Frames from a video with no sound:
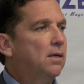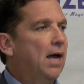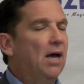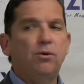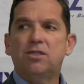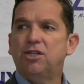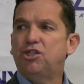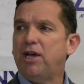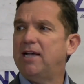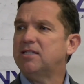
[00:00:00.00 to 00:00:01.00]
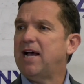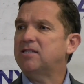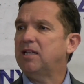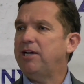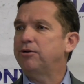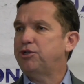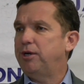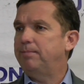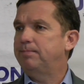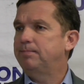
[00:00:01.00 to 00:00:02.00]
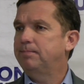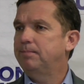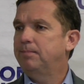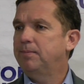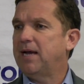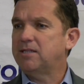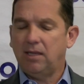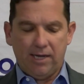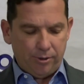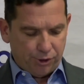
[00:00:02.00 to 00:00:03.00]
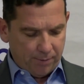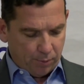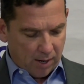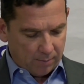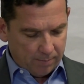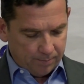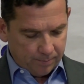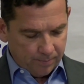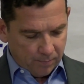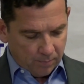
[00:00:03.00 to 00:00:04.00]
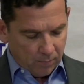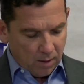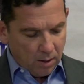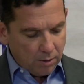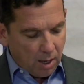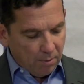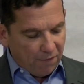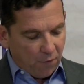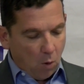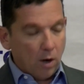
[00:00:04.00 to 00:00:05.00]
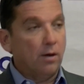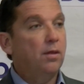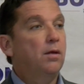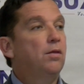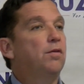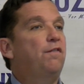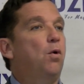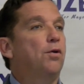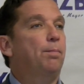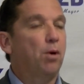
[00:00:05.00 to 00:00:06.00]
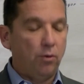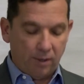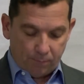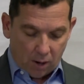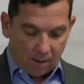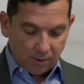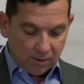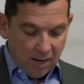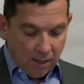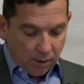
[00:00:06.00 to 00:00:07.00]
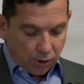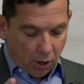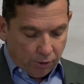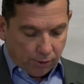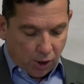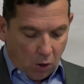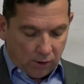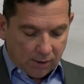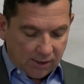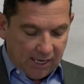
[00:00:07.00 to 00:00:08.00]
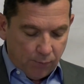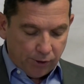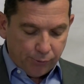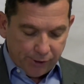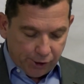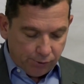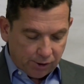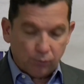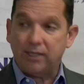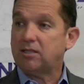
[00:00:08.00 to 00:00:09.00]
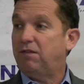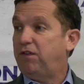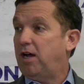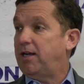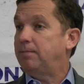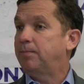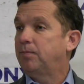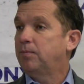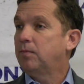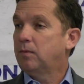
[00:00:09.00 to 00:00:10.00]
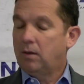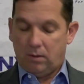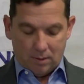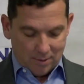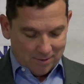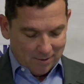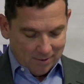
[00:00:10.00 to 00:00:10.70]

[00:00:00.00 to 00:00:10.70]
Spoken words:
I would suggest that's leadership. That's a leadership problem. Number 4, the 4th broken promise. Turner told us that he would reduce the risk of flooding. I